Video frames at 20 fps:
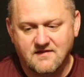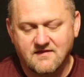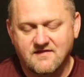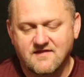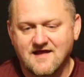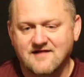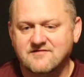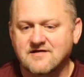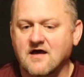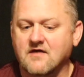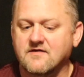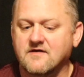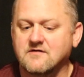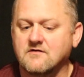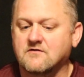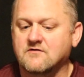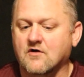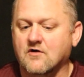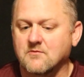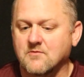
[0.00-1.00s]
that's how they
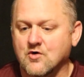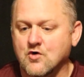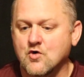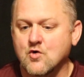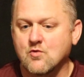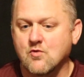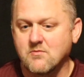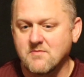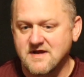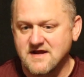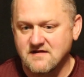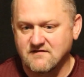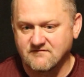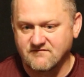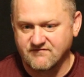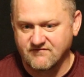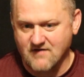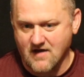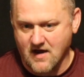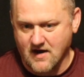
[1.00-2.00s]
determine who will be in
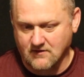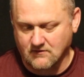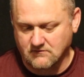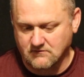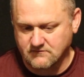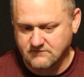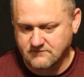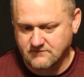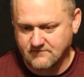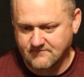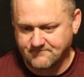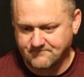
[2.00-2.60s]
finals.